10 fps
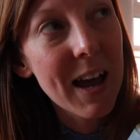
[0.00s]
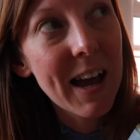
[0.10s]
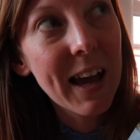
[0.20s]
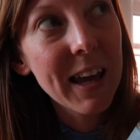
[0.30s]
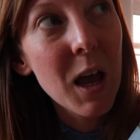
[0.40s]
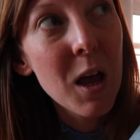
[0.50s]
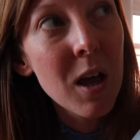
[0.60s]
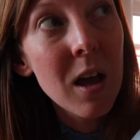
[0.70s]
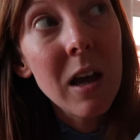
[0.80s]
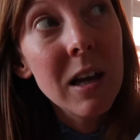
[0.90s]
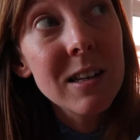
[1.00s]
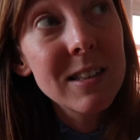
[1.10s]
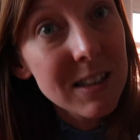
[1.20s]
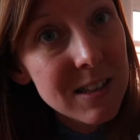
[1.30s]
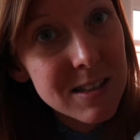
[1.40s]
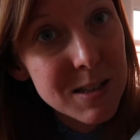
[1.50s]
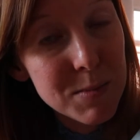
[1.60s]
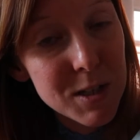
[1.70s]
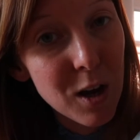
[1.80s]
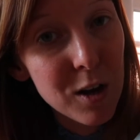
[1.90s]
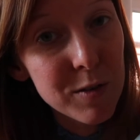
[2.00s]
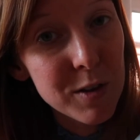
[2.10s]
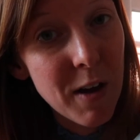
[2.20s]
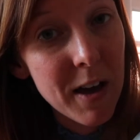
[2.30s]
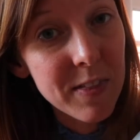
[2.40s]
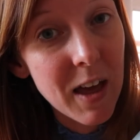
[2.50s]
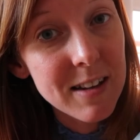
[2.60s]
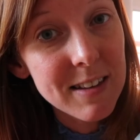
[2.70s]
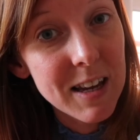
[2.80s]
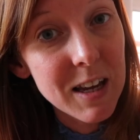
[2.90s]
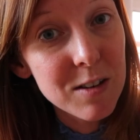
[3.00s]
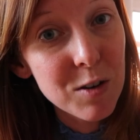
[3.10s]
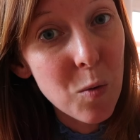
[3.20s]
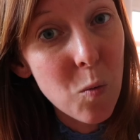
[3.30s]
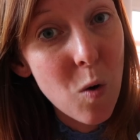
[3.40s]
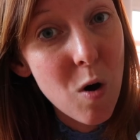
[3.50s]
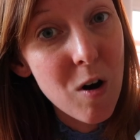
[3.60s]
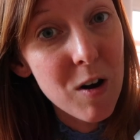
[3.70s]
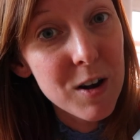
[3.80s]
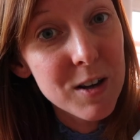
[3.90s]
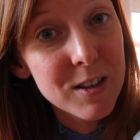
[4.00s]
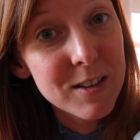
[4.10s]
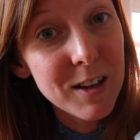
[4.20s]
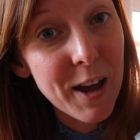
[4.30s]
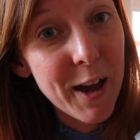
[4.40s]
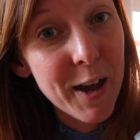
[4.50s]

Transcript: I didn't seem to get over the fact that it was